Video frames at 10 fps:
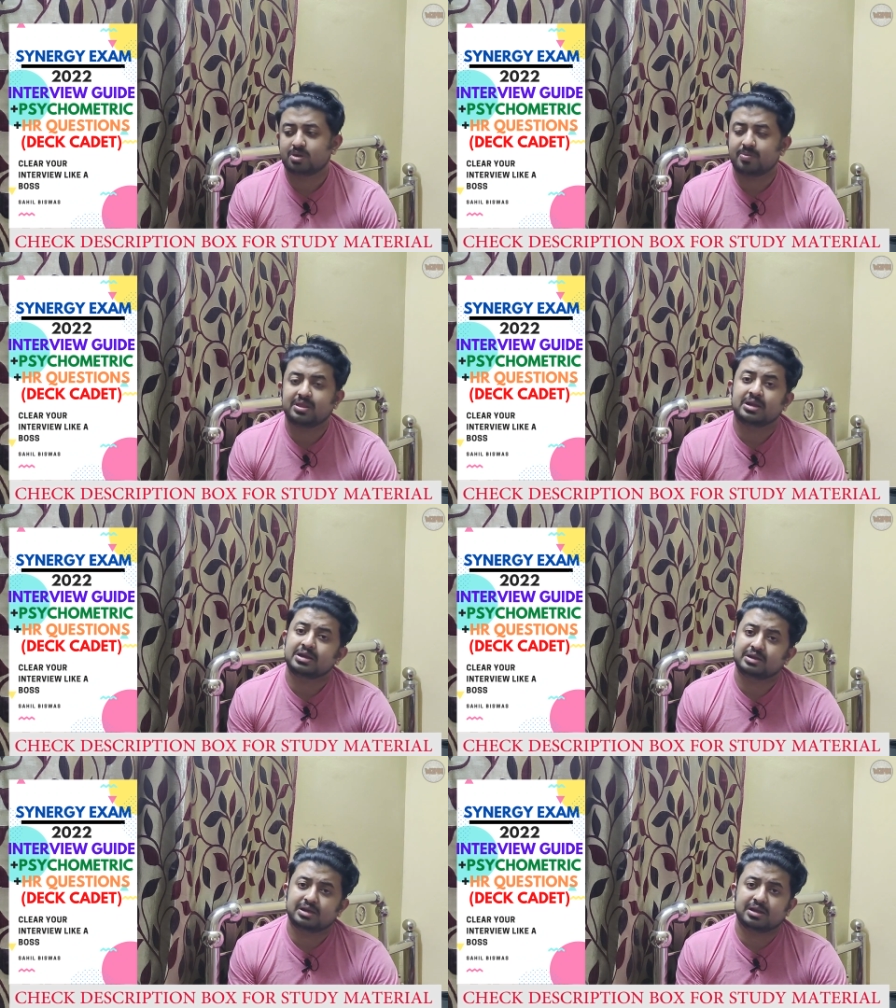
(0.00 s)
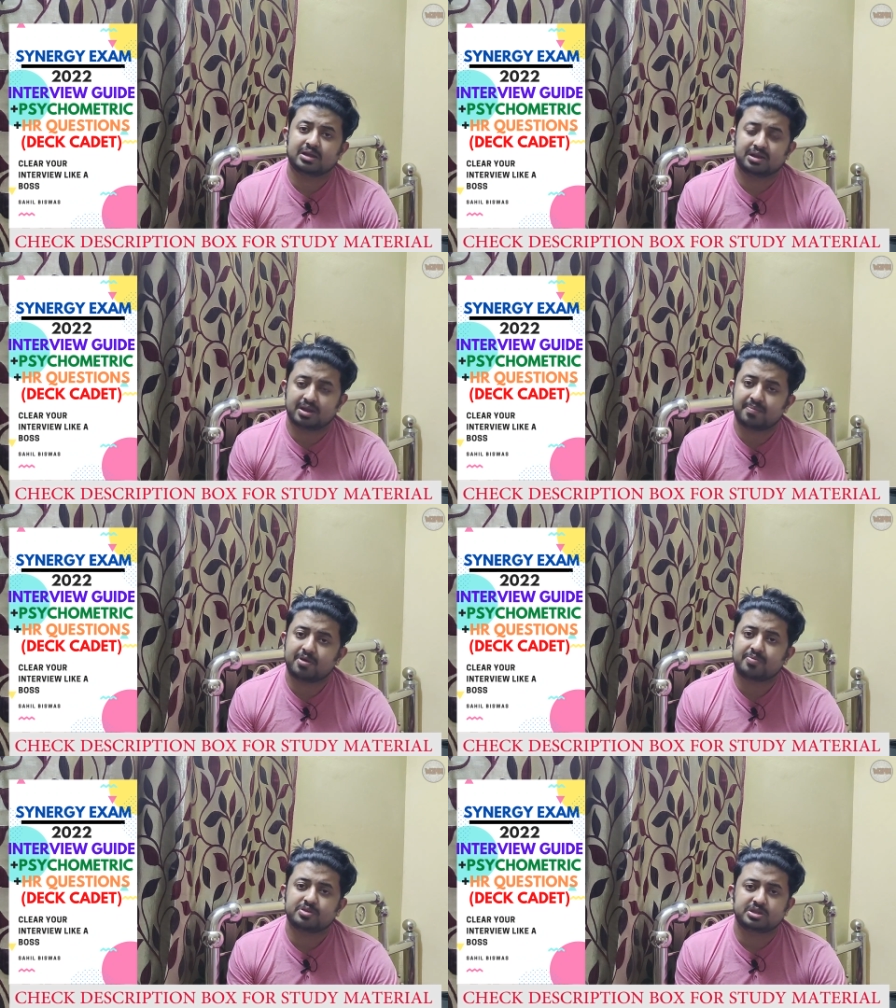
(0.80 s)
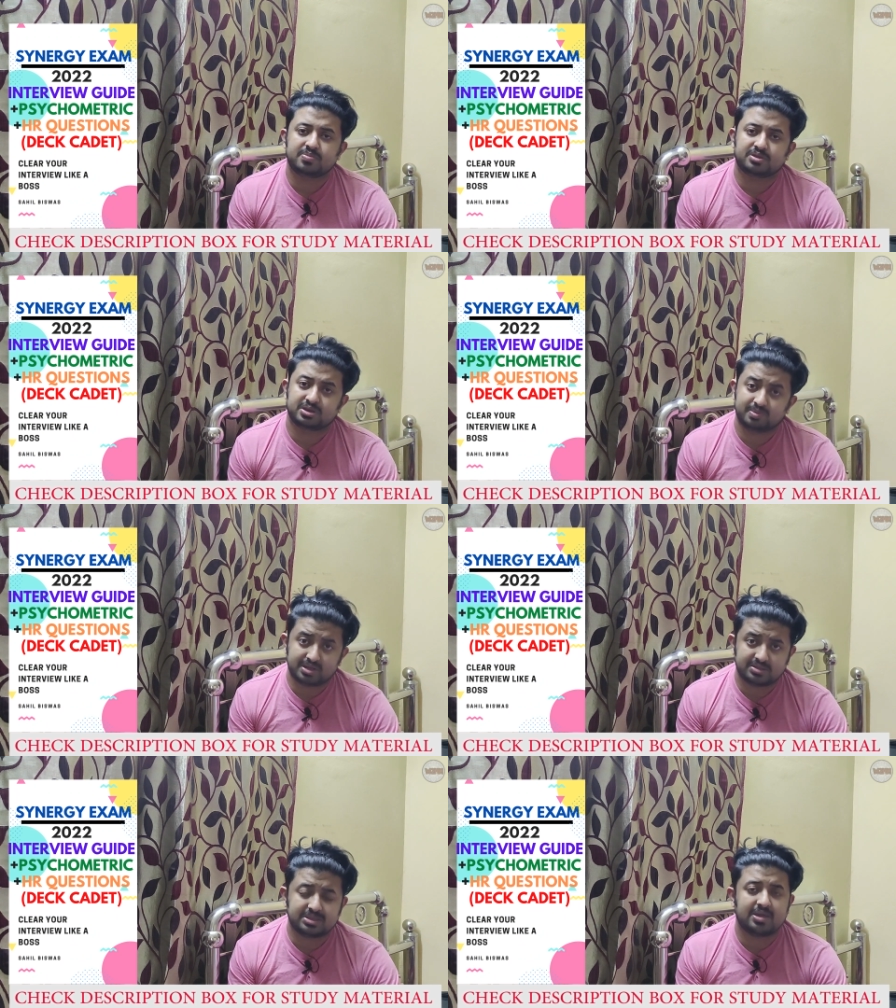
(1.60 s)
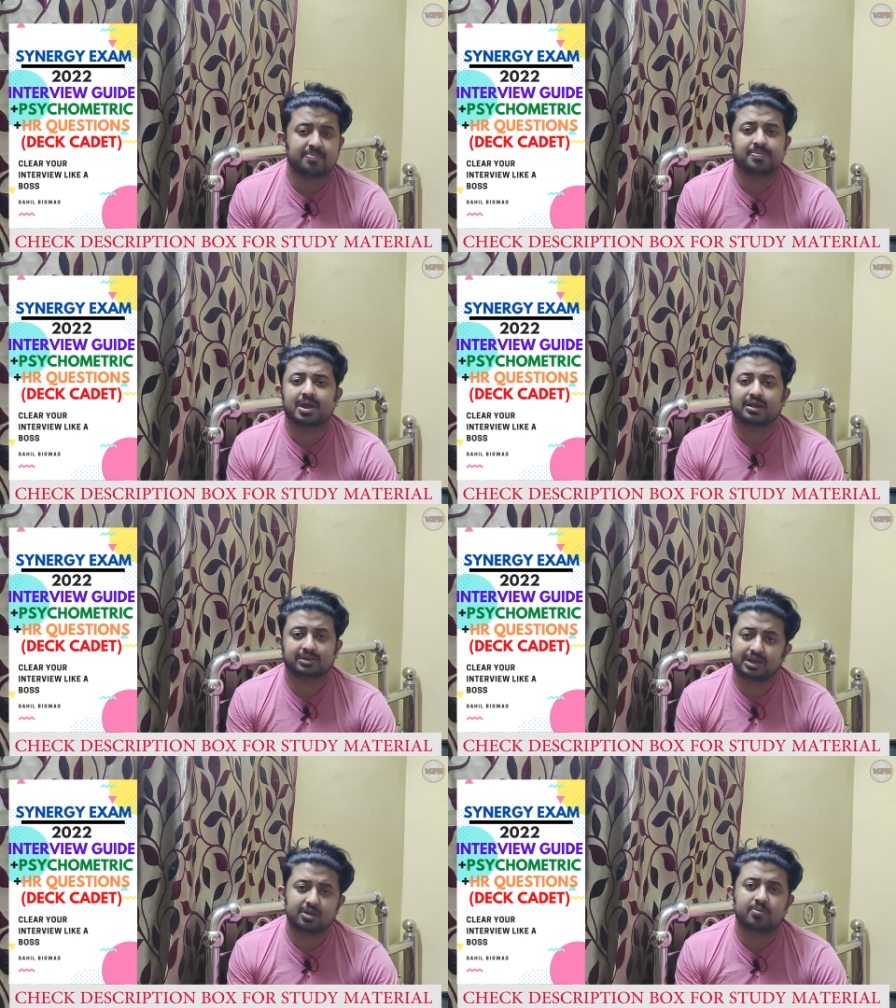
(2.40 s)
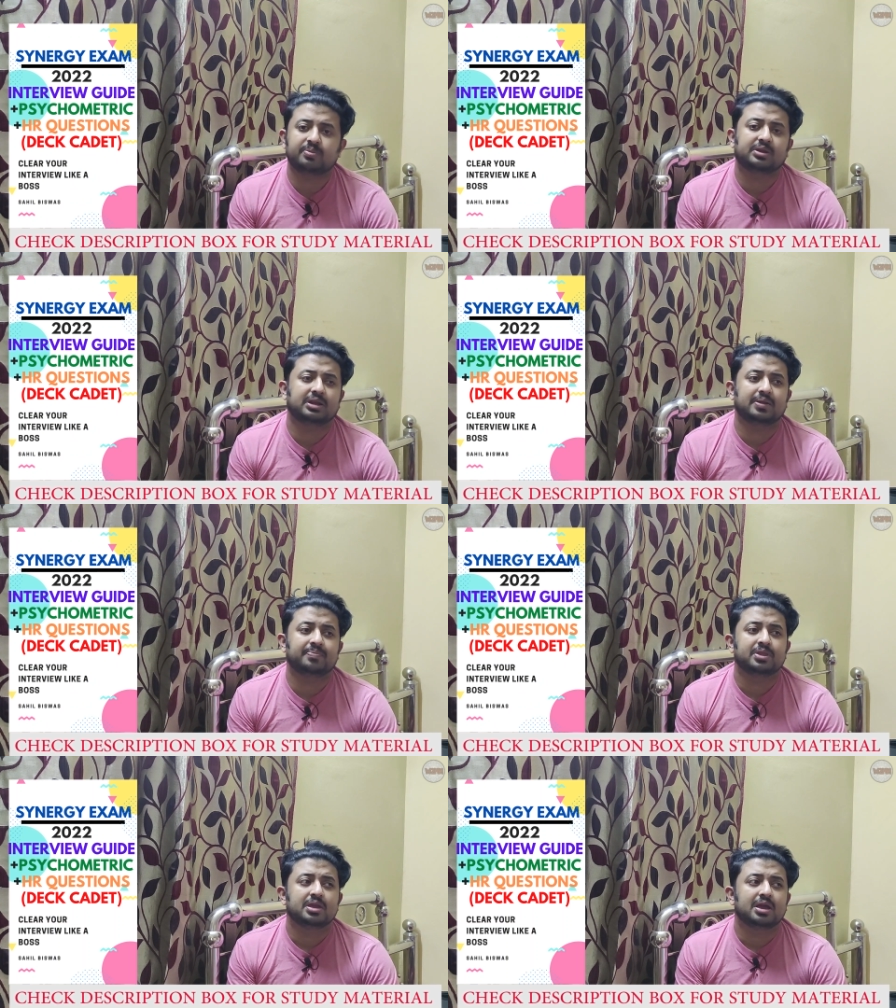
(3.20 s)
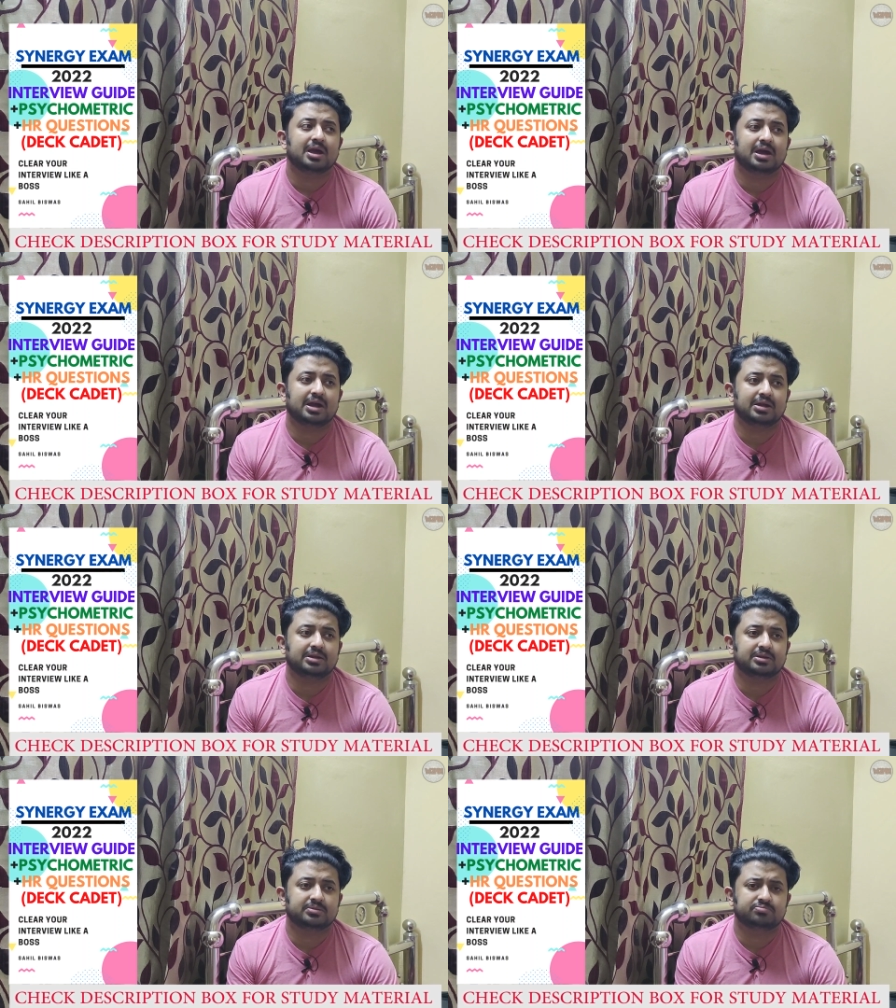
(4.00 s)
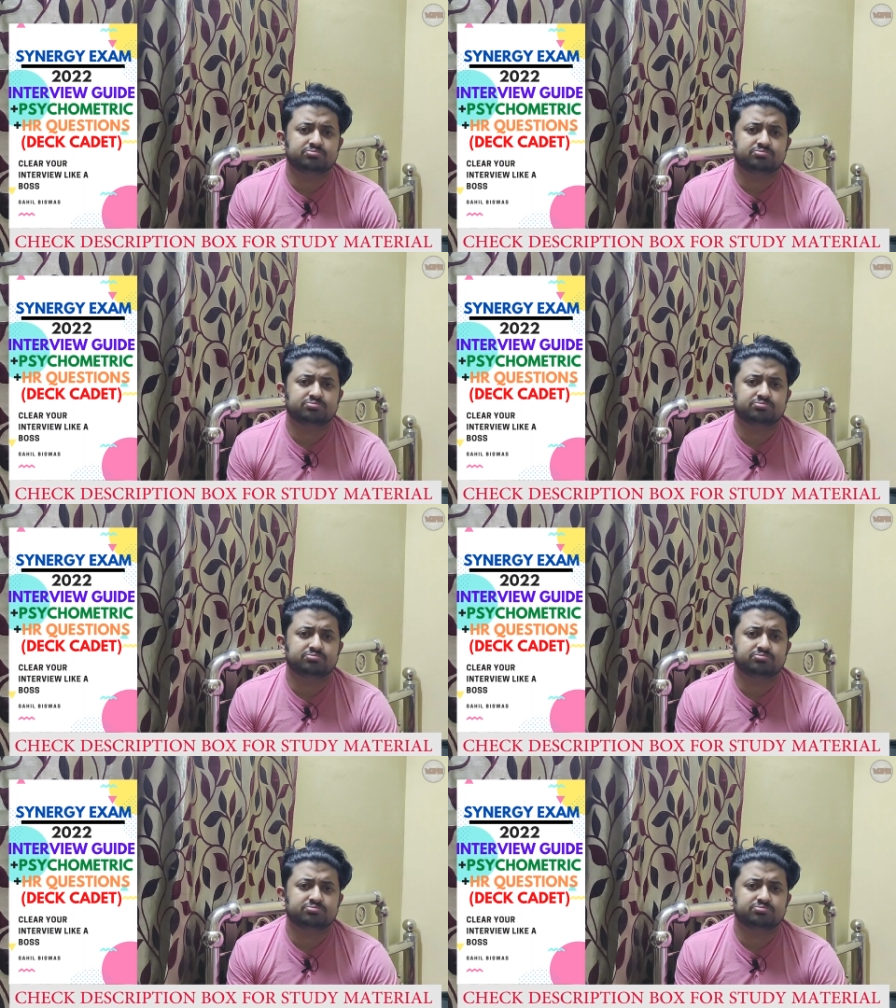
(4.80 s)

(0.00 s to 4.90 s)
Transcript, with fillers: So maybe the number of the ships remains same at the end of the day, and